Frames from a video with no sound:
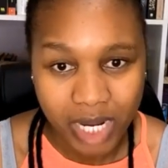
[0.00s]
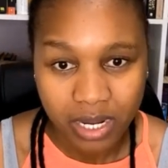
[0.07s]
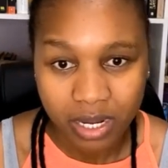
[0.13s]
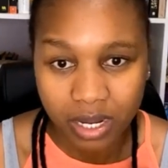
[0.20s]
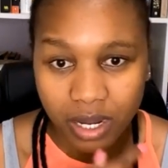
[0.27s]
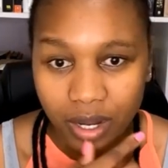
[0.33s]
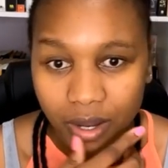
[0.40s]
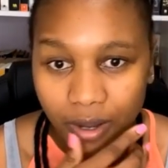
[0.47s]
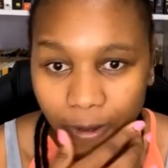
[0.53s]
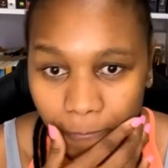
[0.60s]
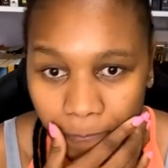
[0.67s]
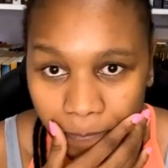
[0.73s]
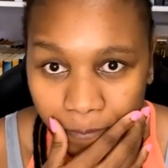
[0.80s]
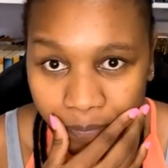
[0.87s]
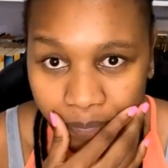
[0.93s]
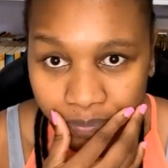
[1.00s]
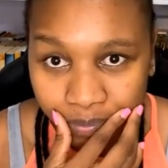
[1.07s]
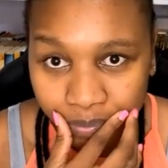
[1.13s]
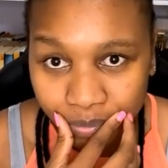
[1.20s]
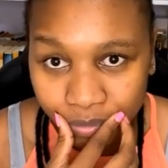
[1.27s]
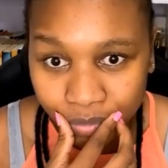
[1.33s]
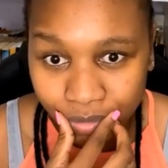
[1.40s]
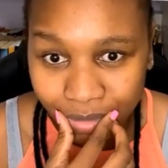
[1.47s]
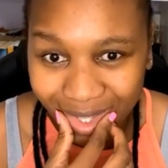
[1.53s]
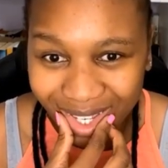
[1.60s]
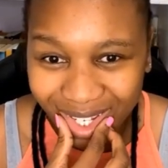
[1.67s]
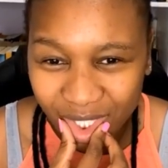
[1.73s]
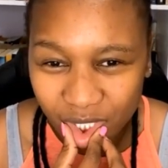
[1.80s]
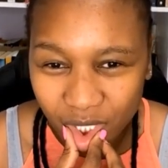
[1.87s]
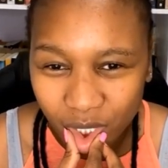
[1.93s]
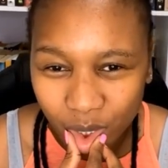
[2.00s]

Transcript: And it's not